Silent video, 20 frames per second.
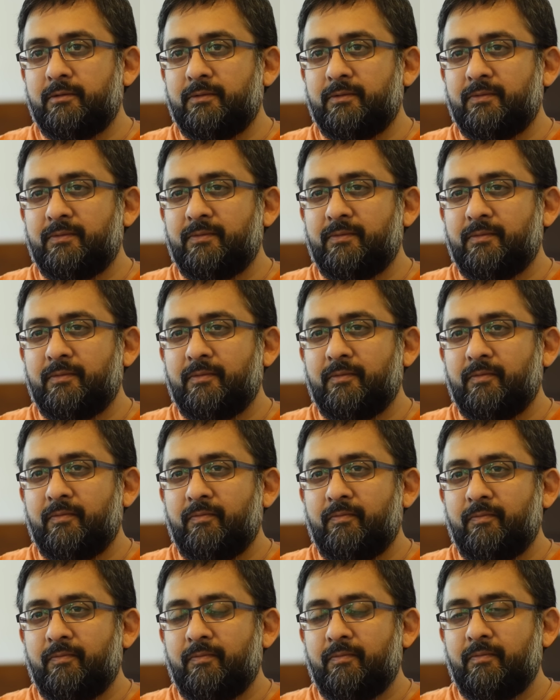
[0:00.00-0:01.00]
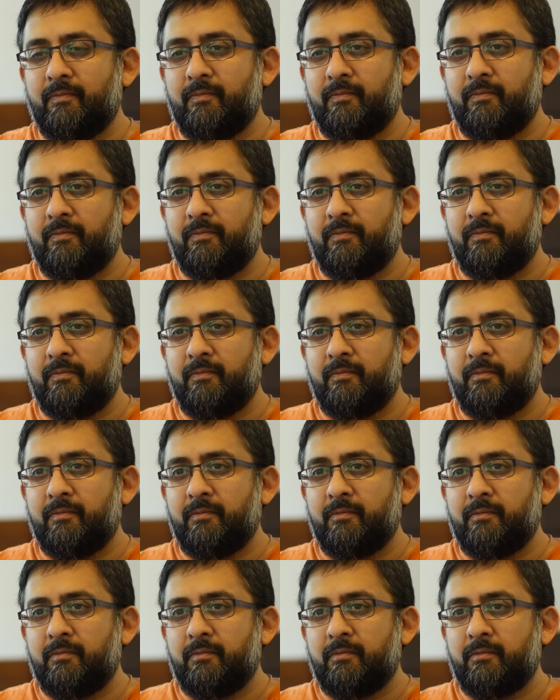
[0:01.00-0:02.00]

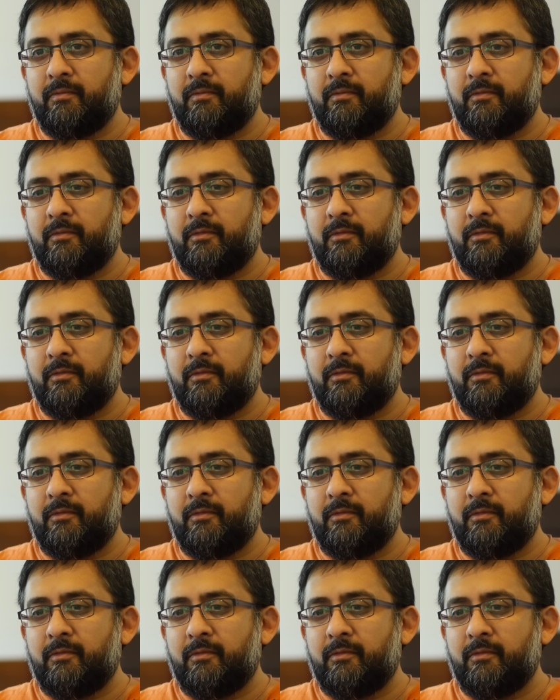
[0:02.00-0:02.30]
[no speech]